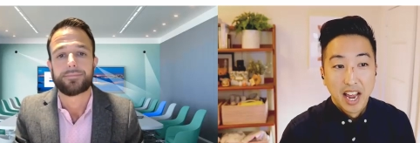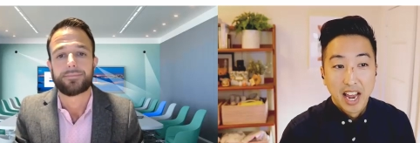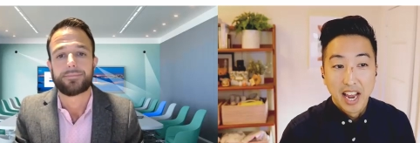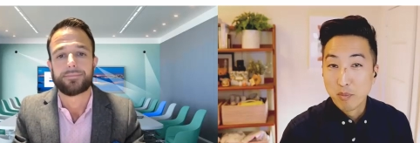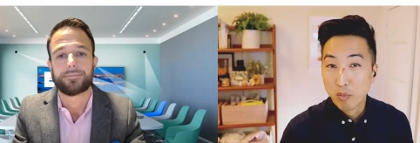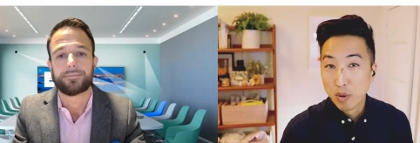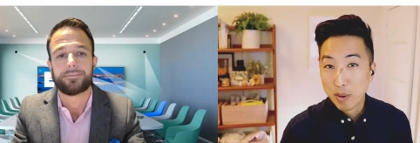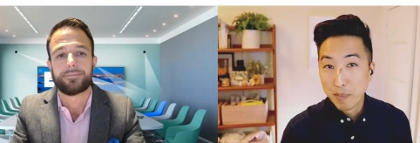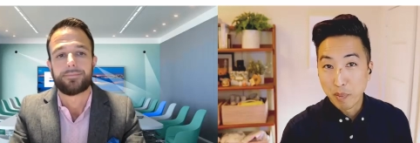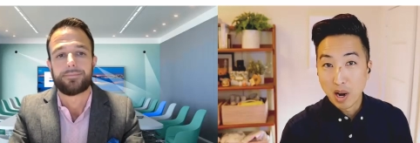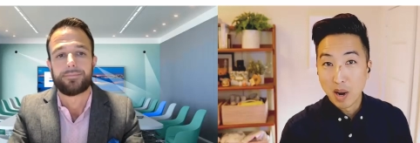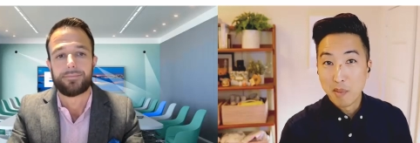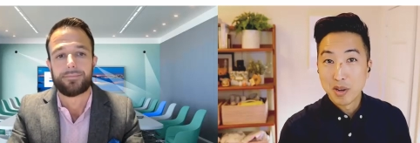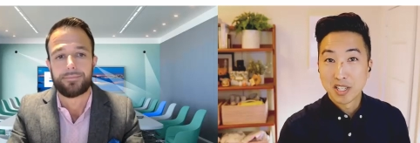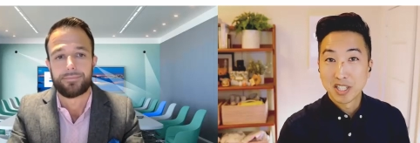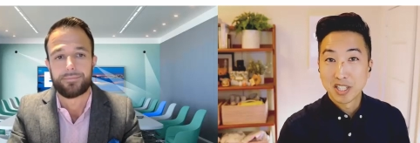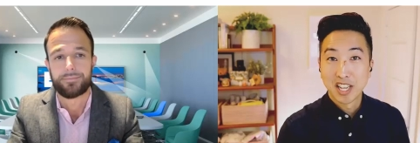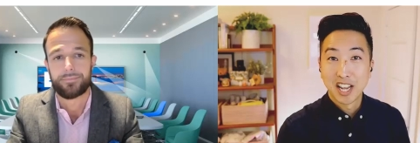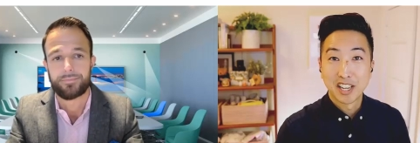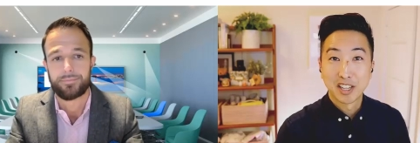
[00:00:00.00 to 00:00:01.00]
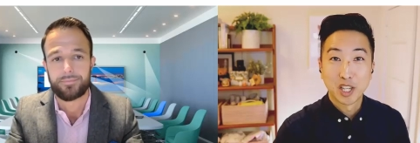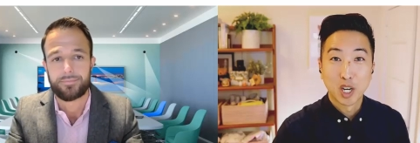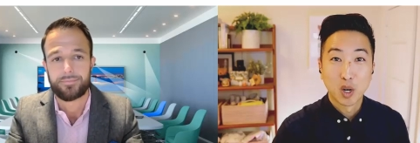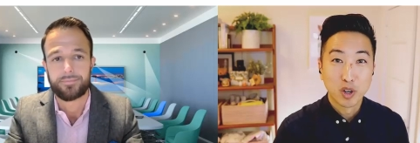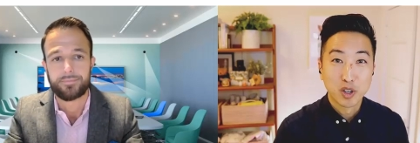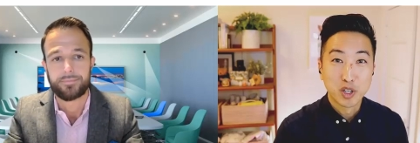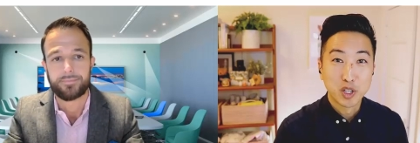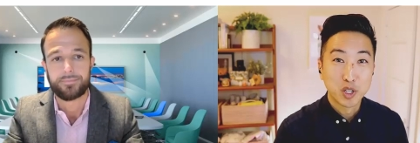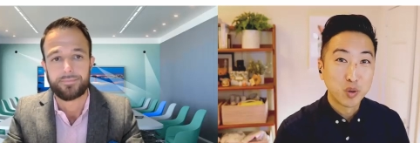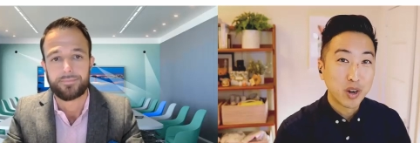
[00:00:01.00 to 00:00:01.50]
Speaker 1: And we promised that there
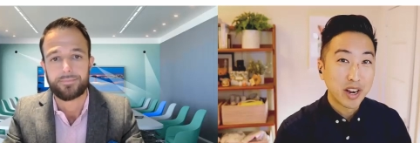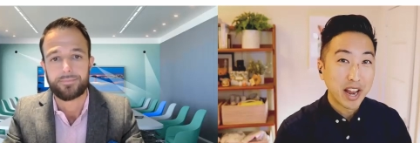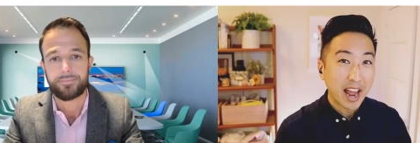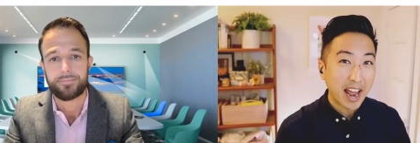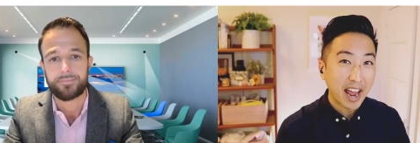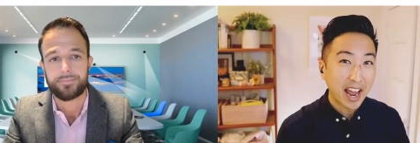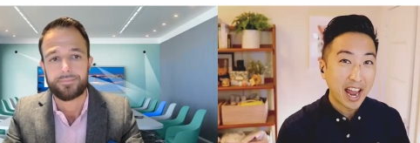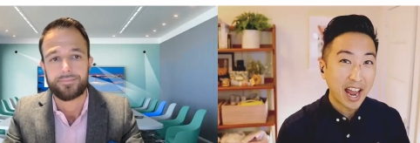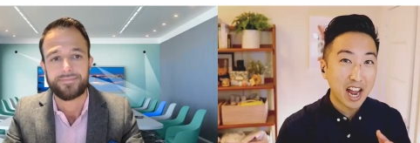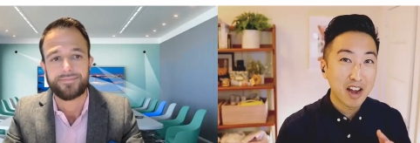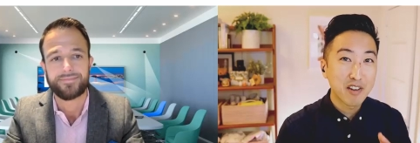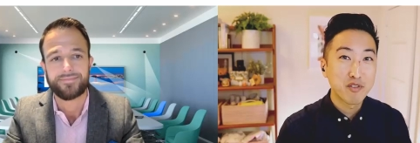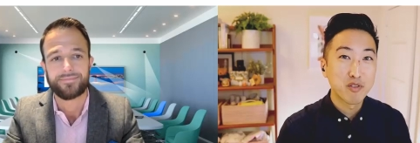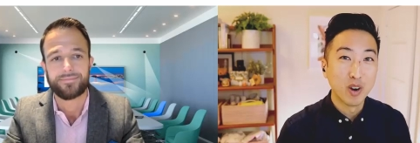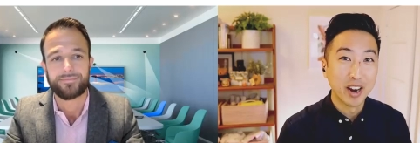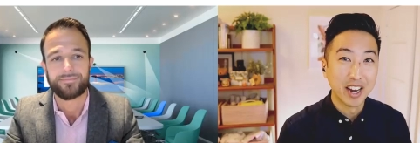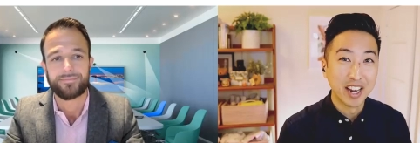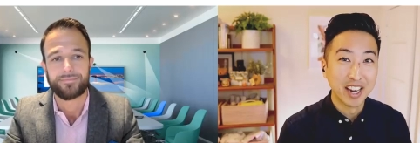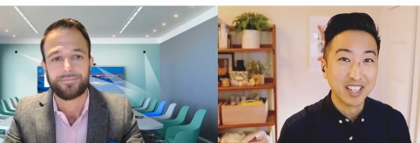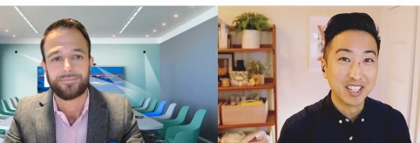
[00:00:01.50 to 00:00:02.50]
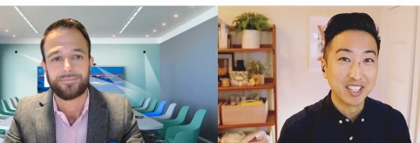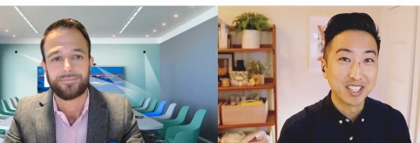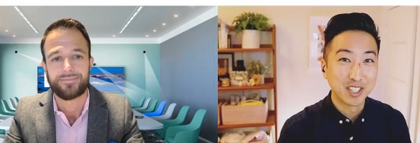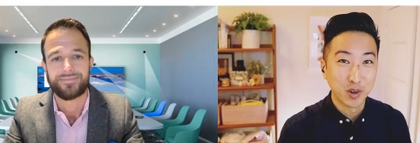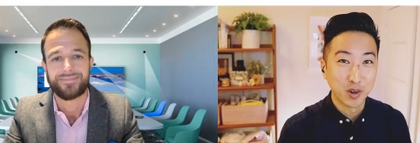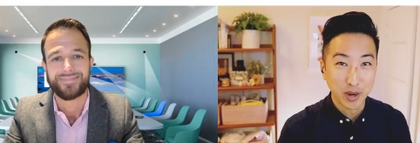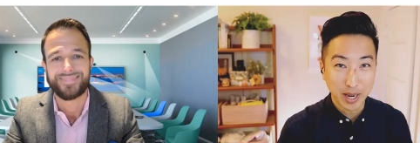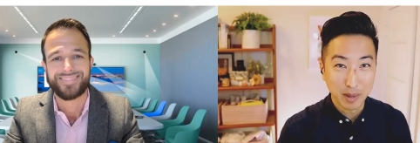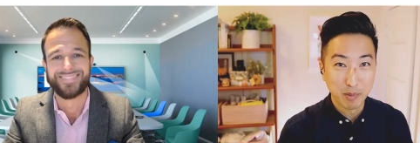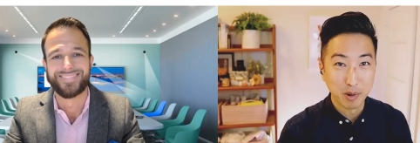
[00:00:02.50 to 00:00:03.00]
were two and a half ways
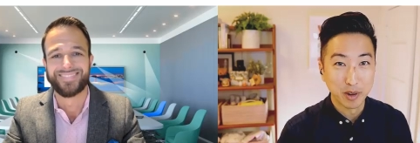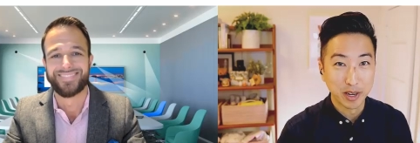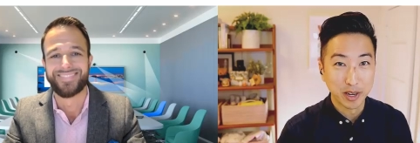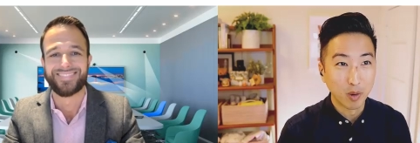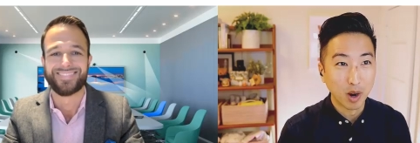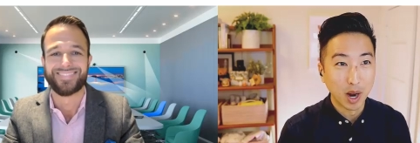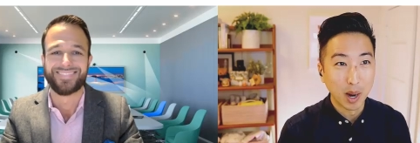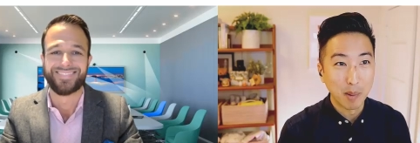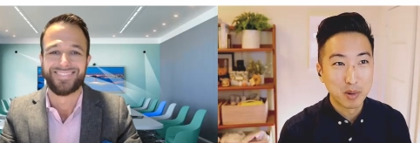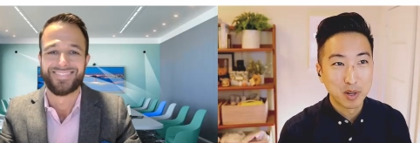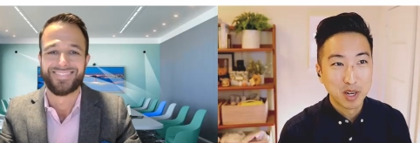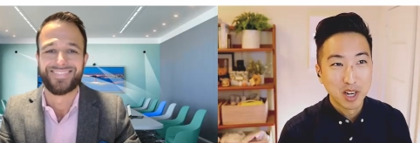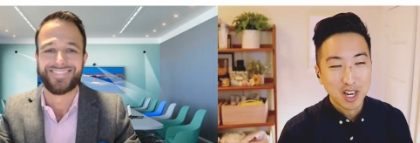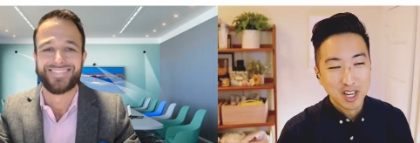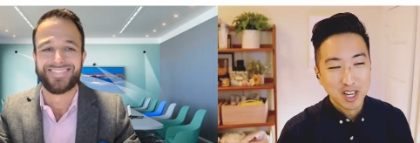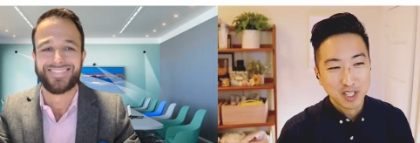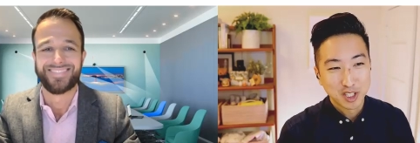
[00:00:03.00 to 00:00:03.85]
to enable interop.